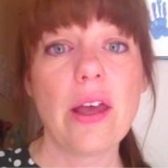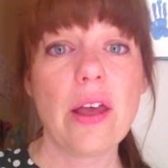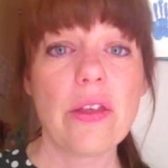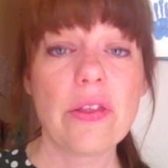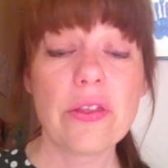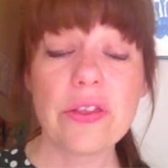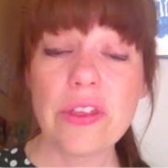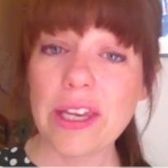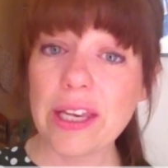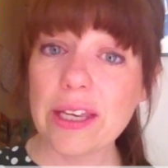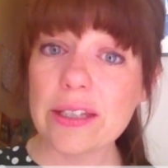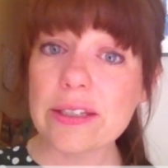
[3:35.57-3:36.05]

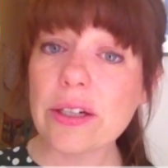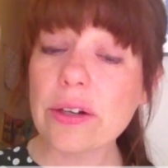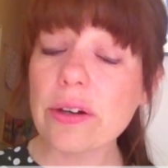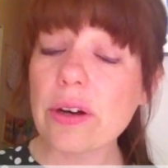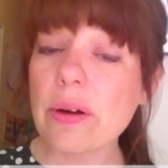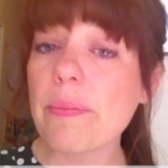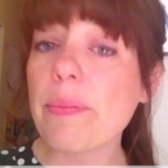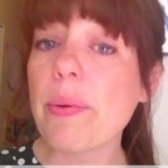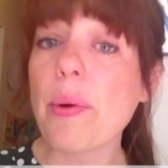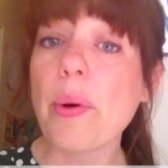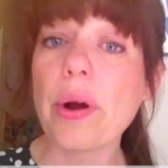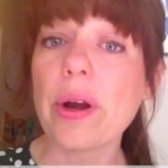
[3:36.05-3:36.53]
These
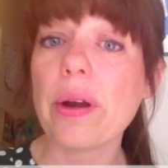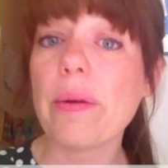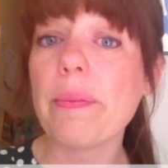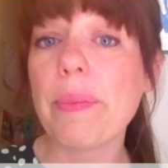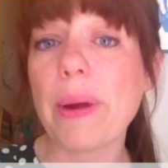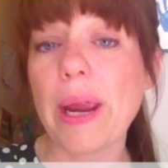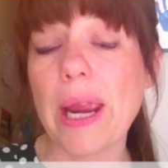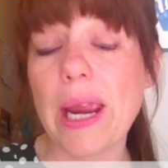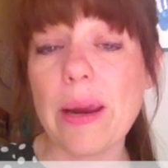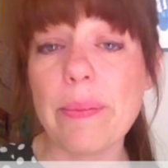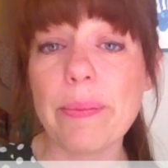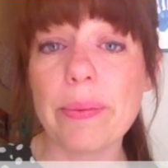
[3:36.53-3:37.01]
are important
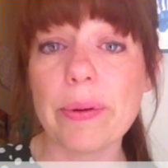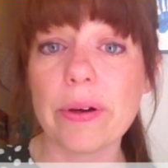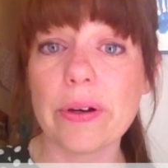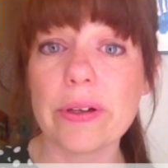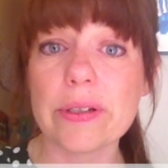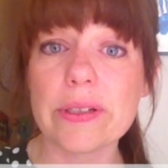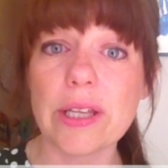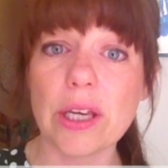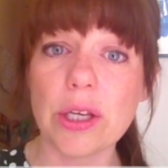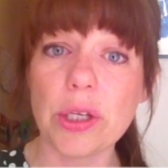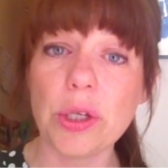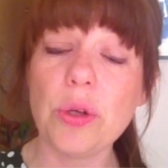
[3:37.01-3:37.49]

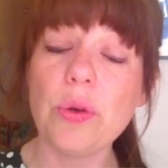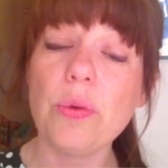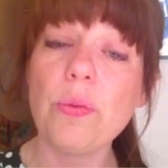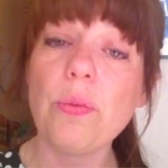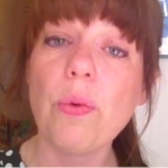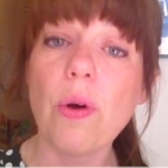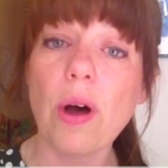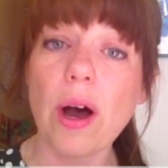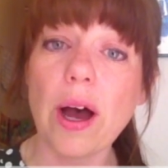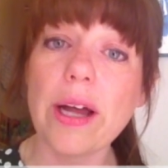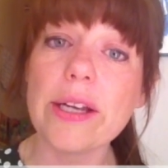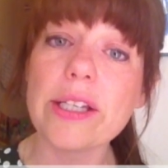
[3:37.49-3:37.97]
papers that you
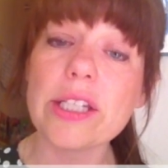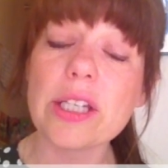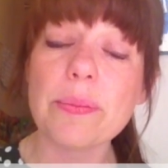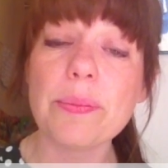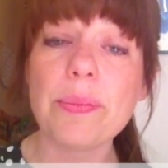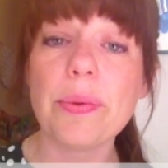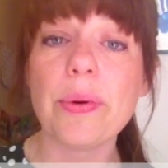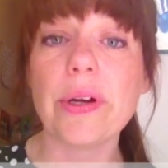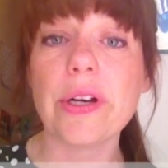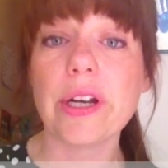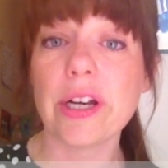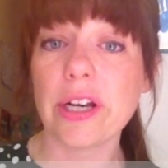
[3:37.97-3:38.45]
want to
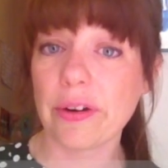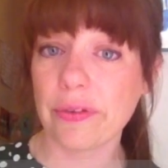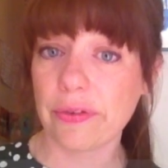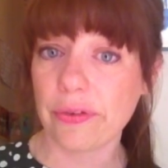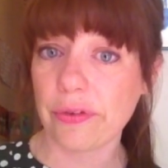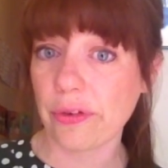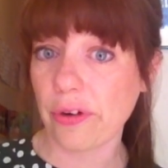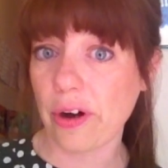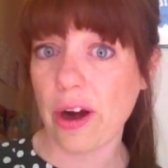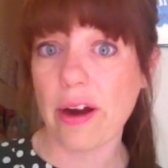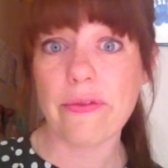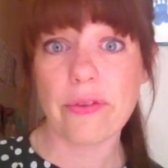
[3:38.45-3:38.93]
put in a
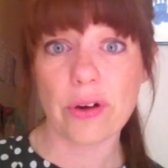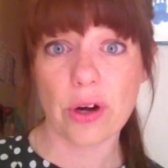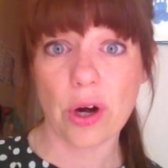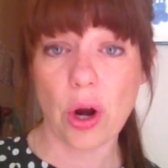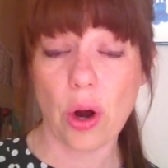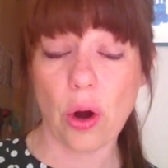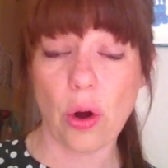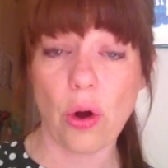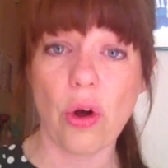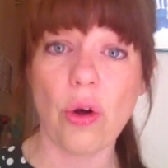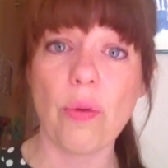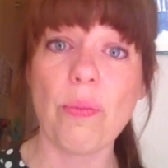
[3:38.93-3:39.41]
forever
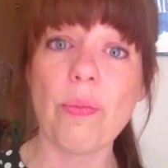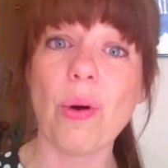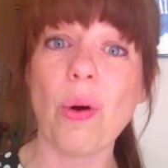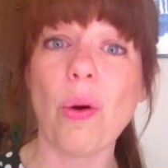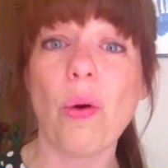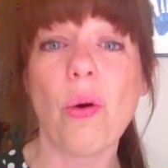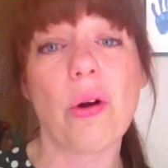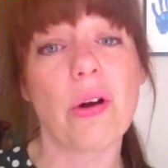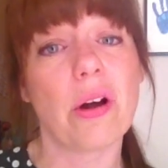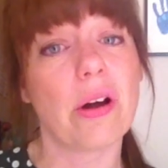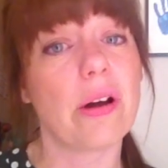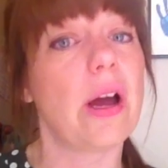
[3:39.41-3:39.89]
home
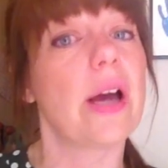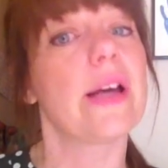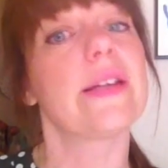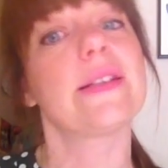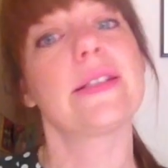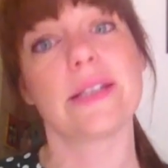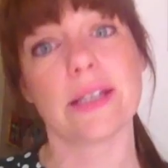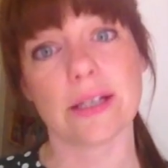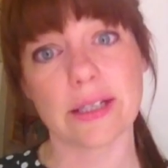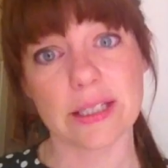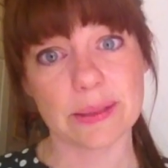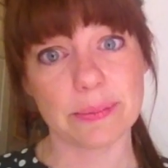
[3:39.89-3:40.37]
or a
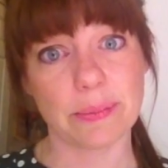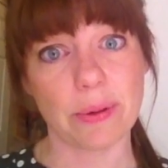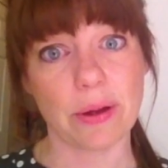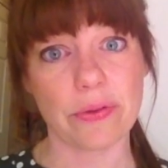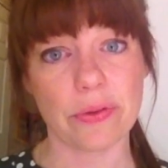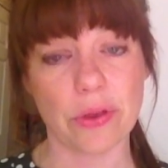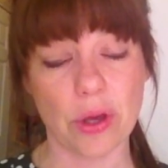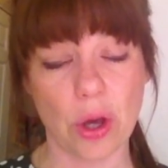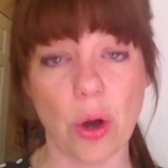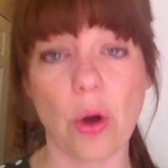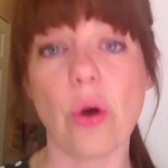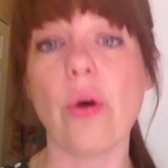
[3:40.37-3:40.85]

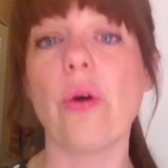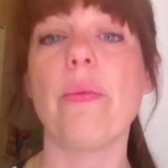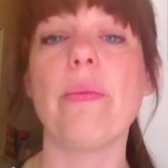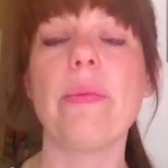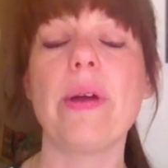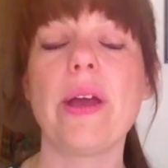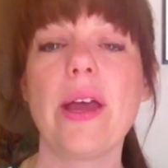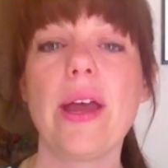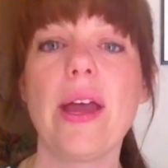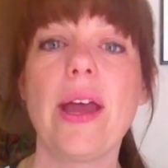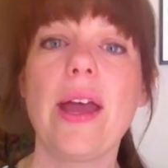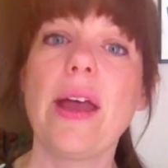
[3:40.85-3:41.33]
6-month home,
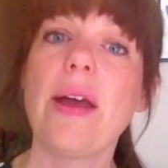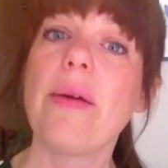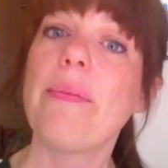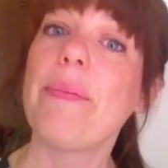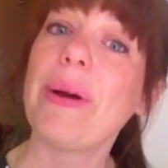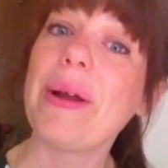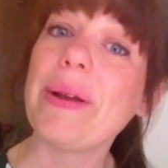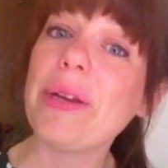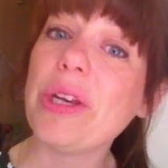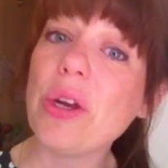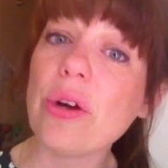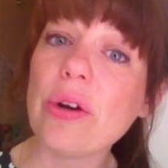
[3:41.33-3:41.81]

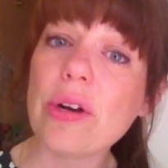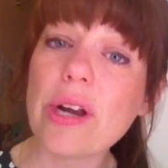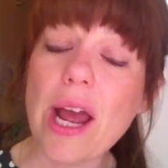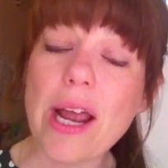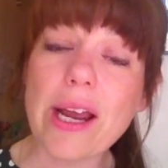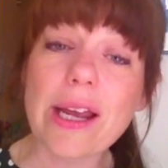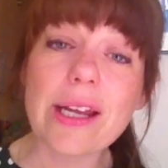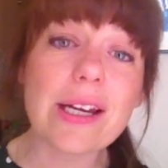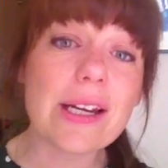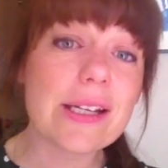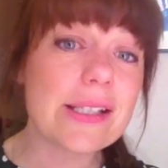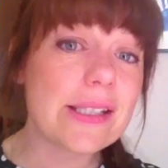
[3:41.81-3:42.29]
but you're
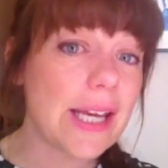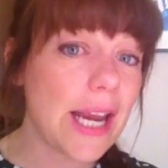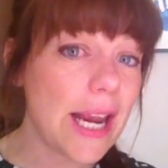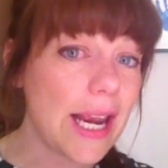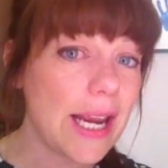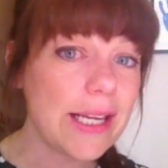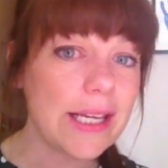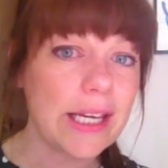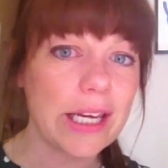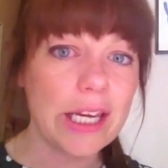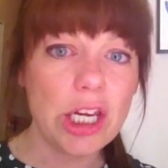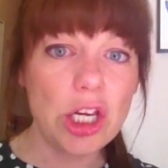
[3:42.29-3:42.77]
not going to
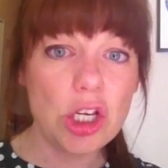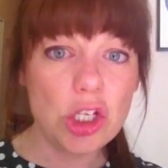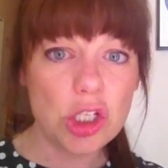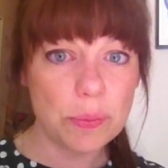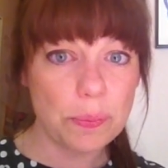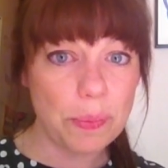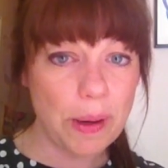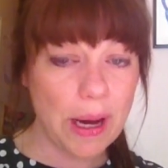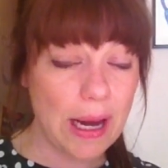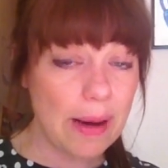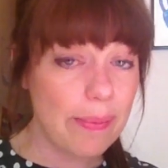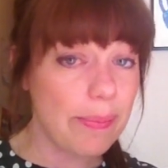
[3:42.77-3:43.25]
take
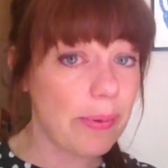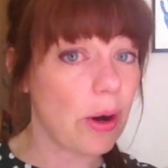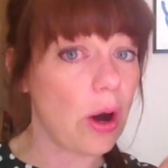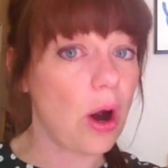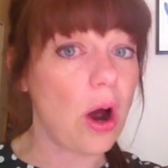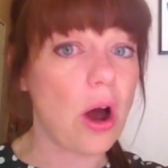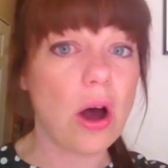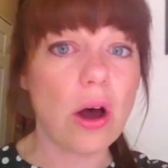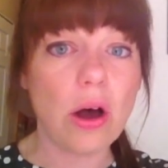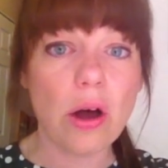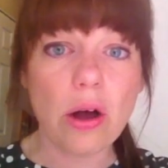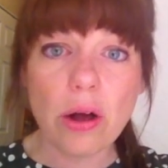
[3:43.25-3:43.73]
each paper
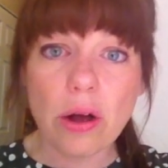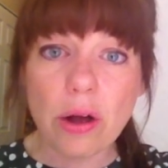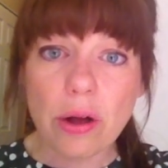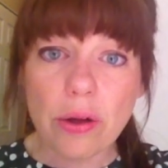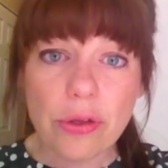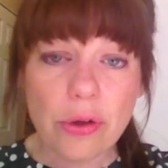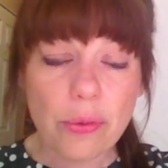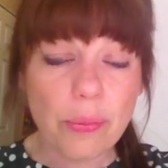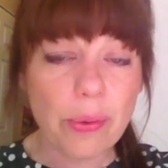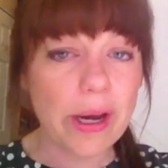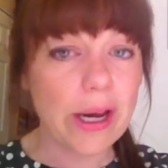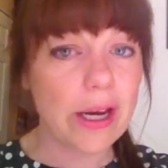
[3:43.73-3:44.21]
all
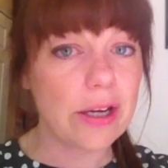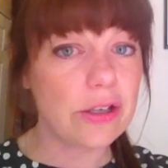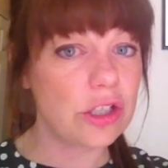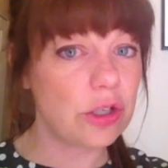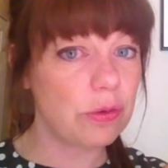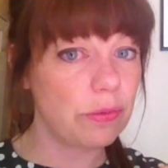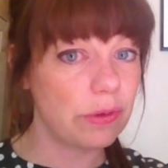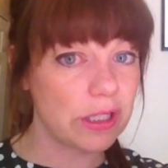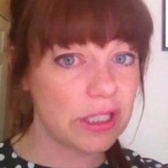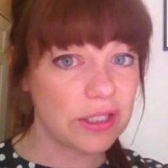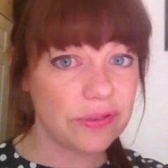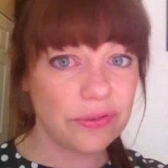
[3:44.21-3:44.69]
the way
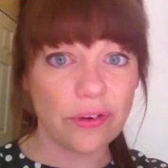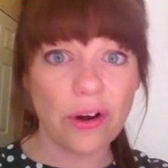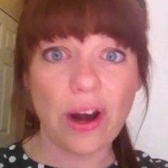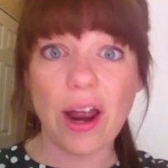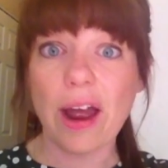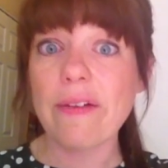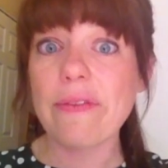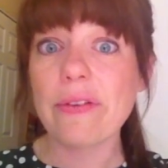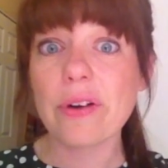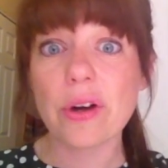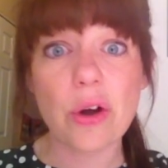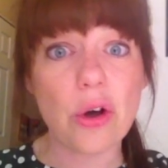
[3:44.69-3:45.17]
to its
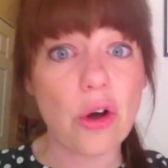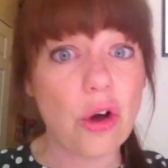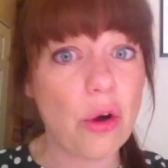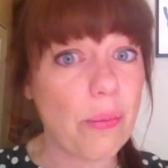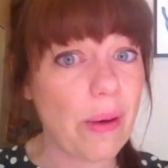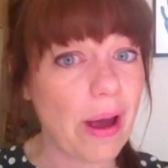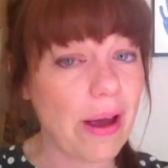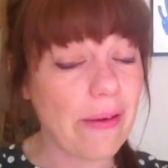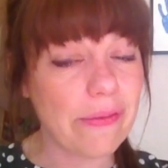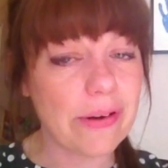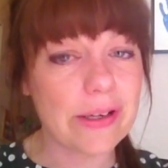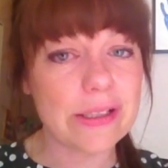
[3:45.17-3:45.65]
forever
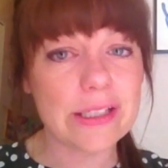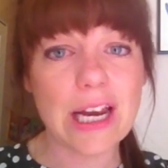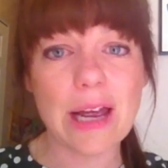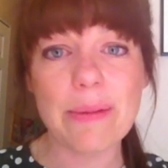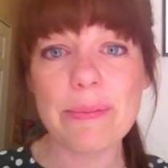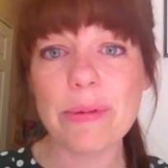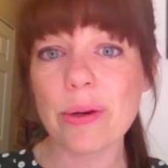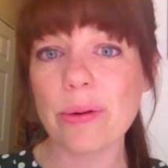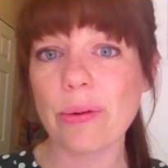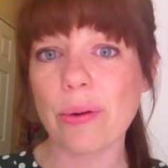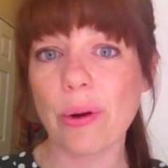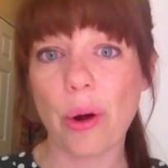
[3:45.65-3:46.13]
home every
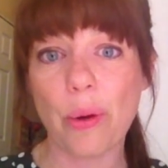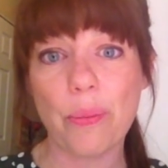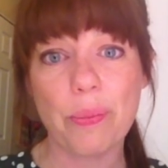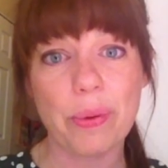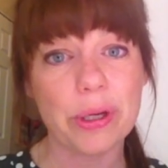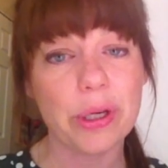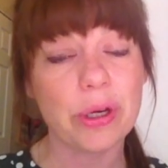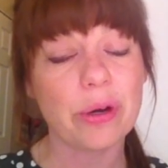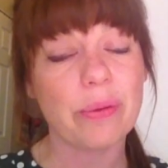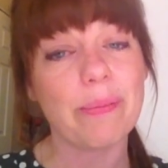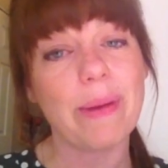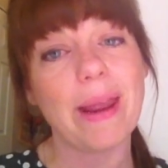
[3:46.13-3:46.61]
time you
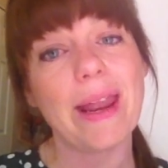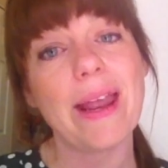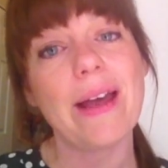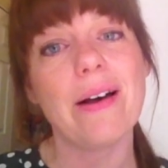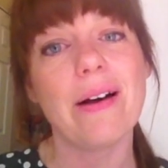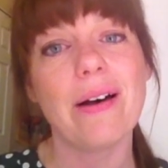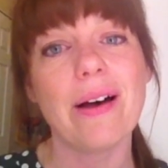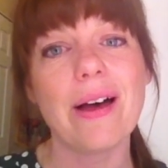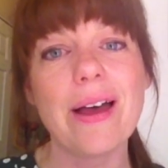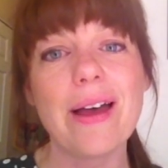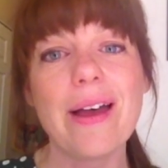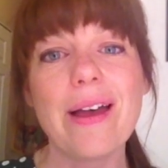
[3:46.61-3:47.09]
open your
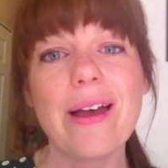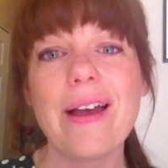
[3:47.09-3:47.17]
mail.